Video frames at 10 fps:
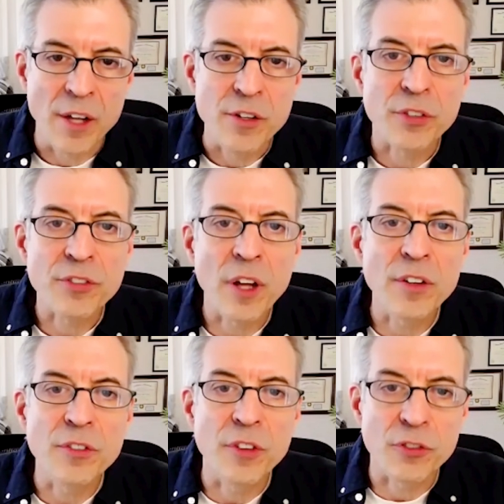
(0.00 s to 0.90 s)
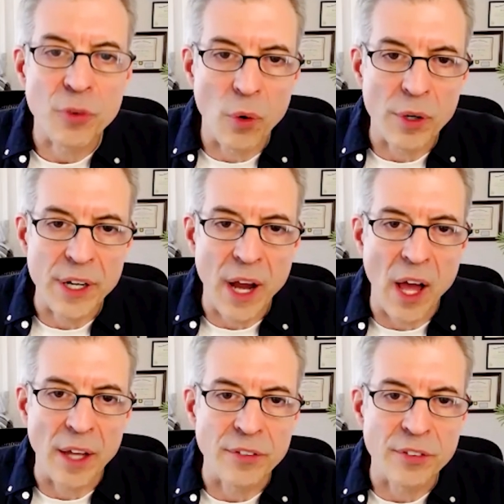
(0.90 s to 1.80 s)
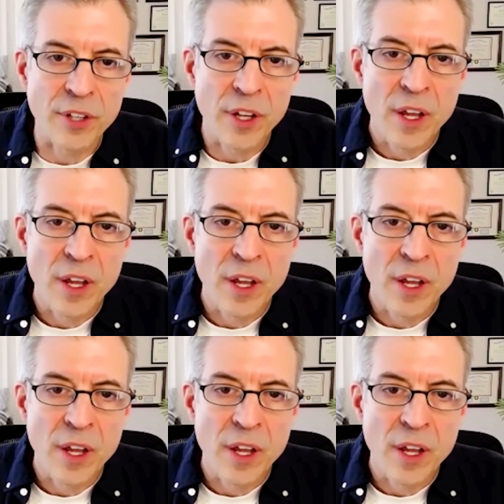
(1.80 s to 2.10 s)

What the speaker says: Your son is disorganized.